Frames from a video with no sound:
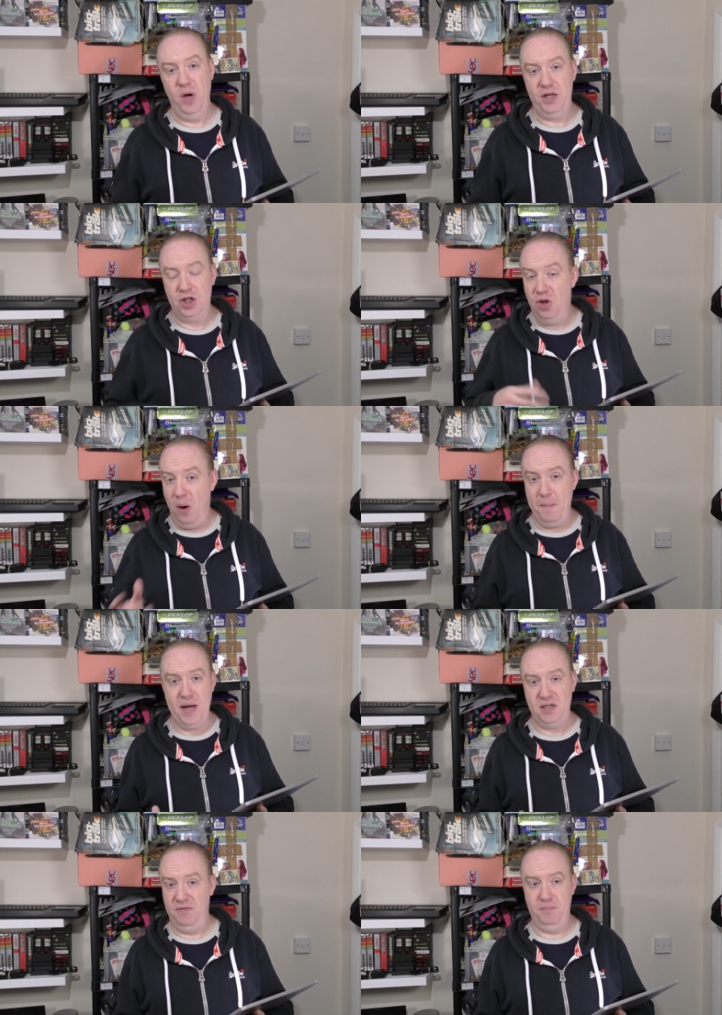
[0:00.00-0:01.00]
which not
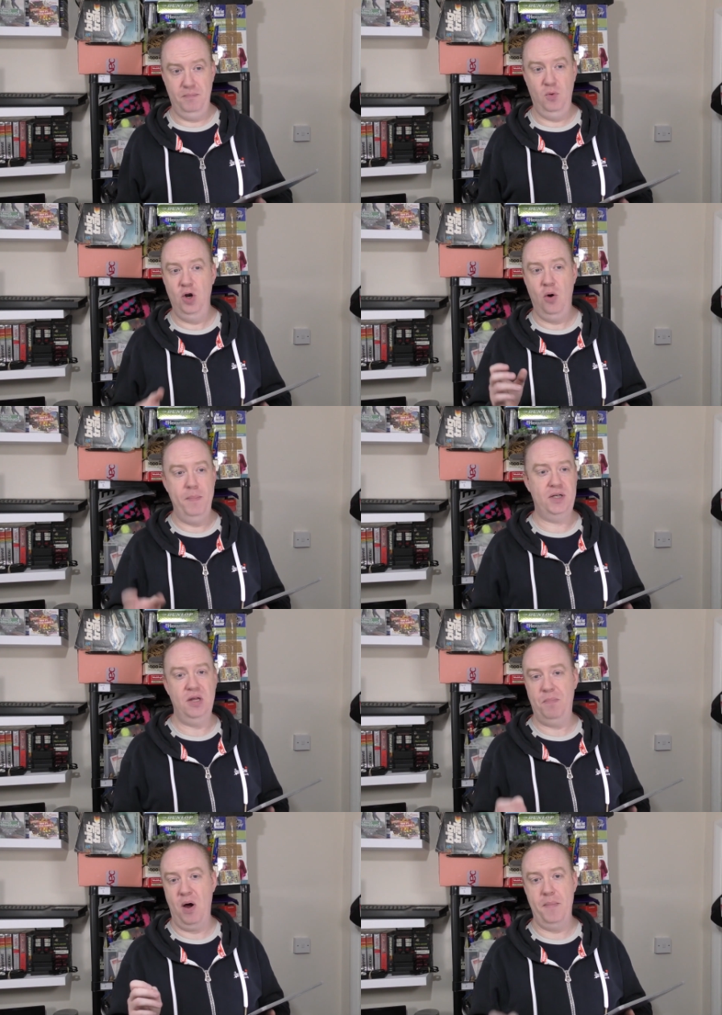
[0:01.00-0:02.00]
massive, we've not missed
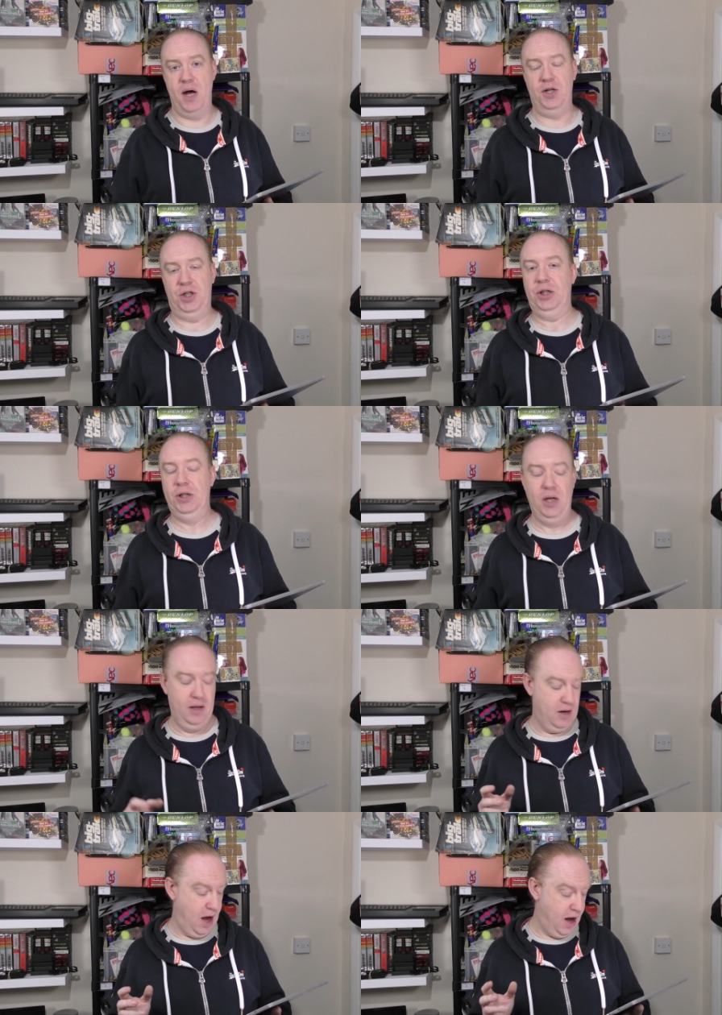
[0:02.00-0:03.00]
it by much.
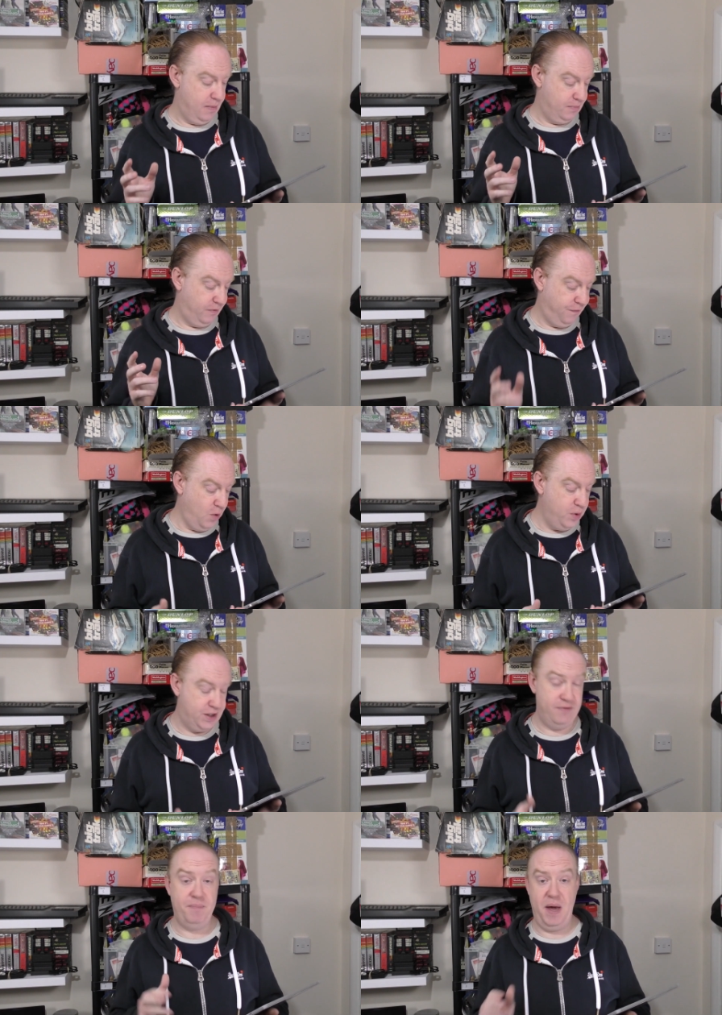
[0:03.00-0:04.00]

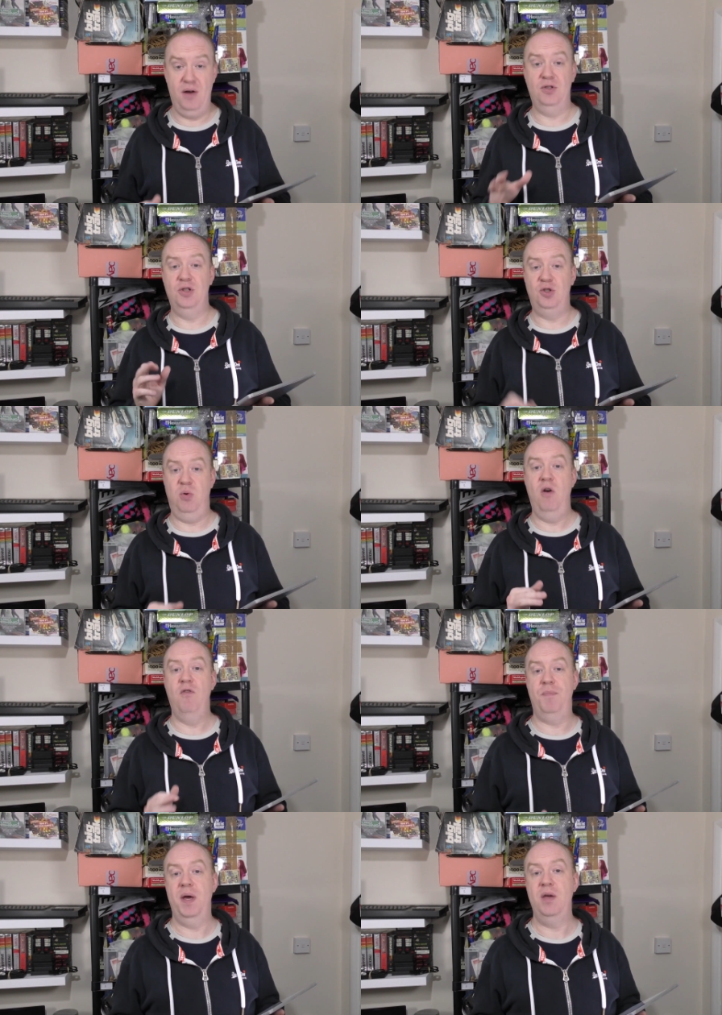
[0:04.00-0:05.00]

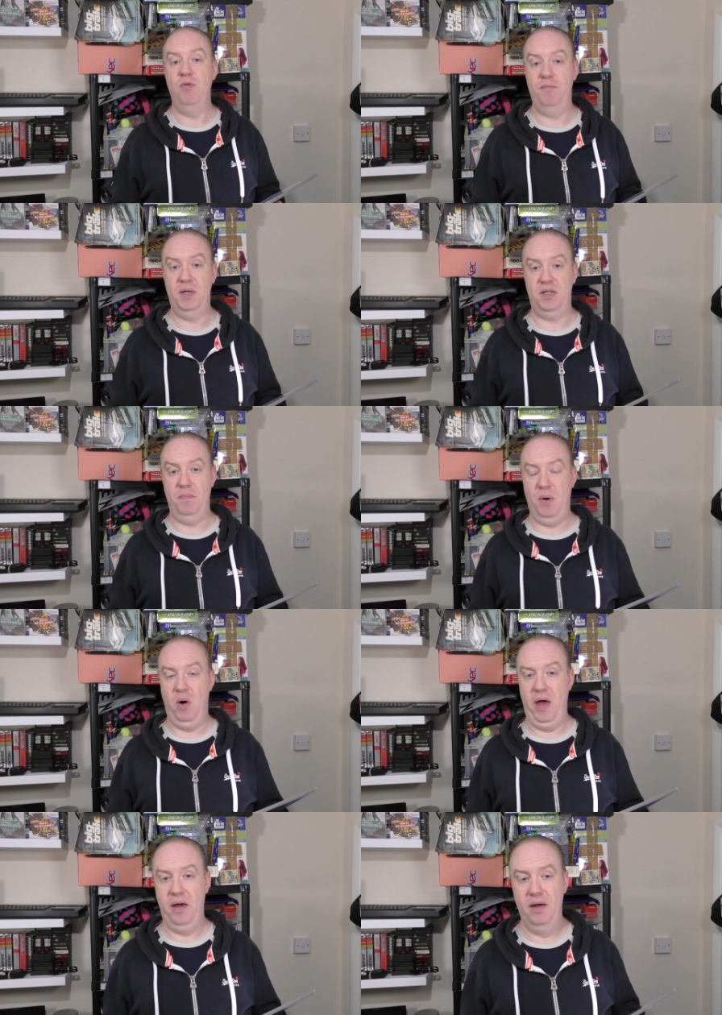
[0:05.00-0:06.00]
£47.12 we've missed it
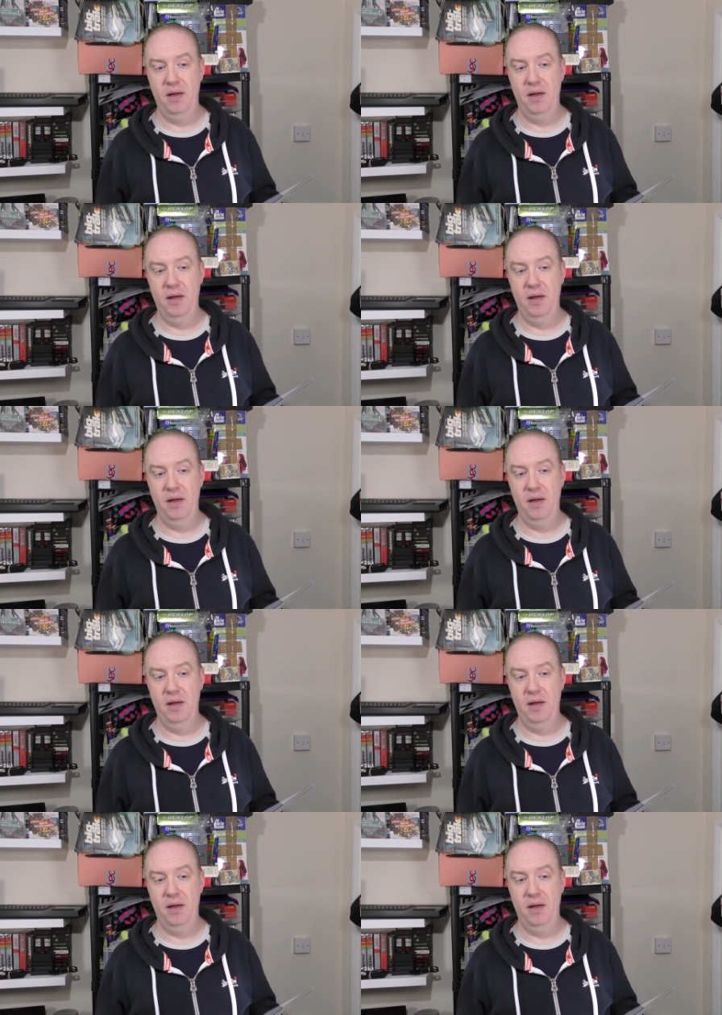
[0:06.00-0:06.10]
by.